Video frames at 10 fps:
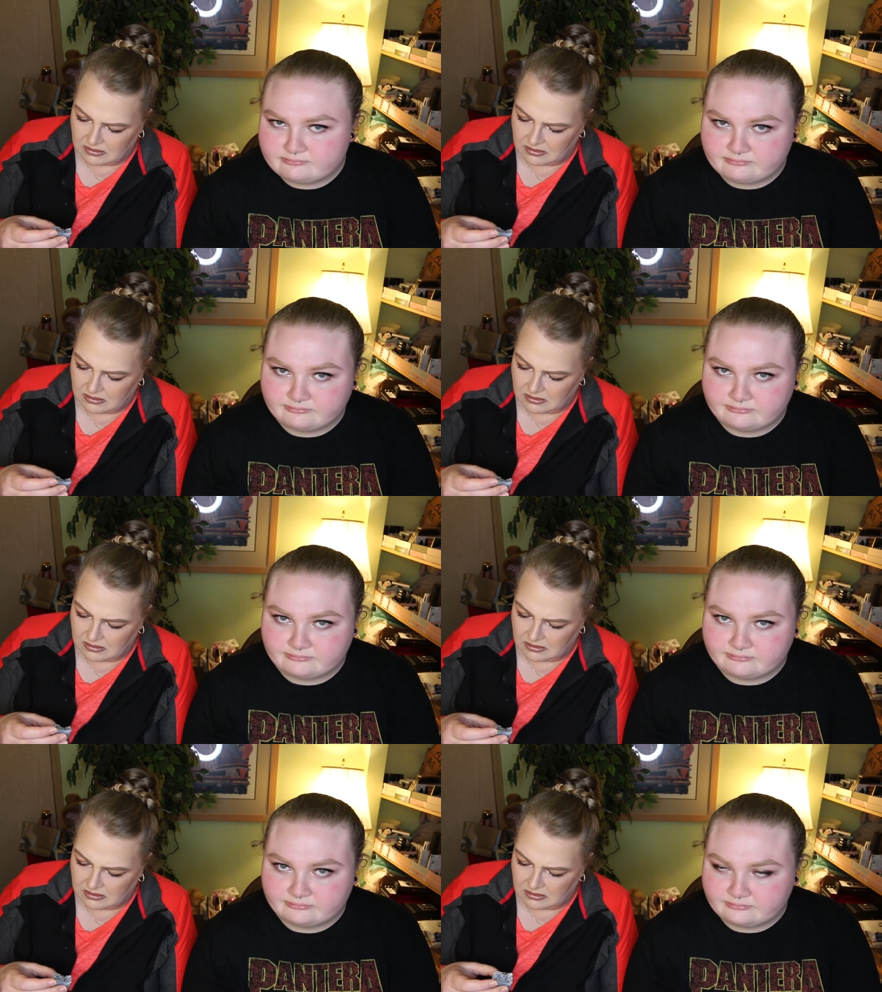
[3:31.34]

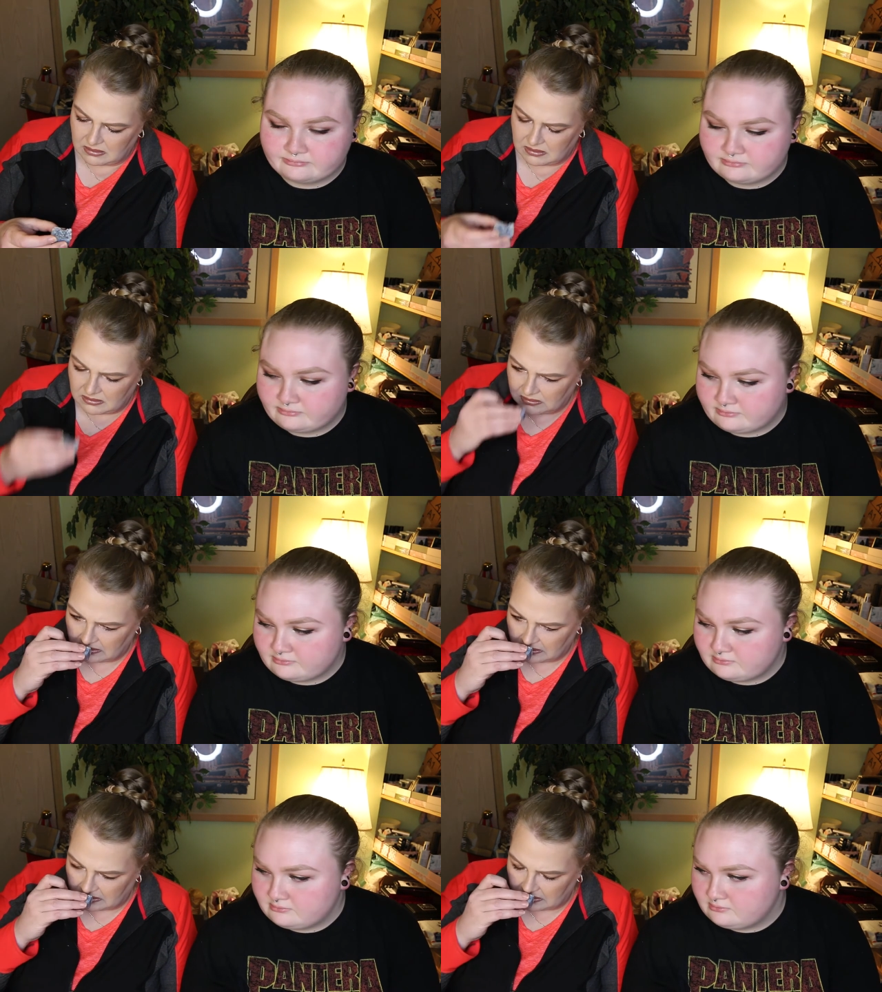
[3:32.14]

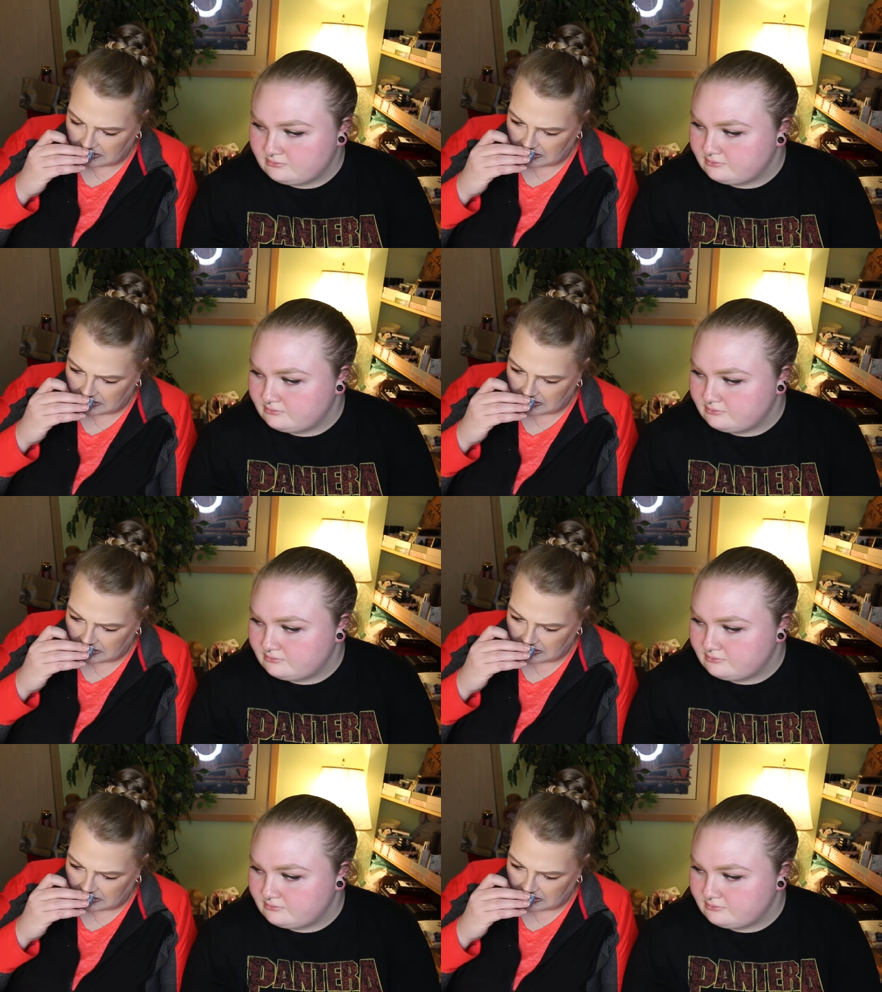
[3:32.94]
Nobody speaks.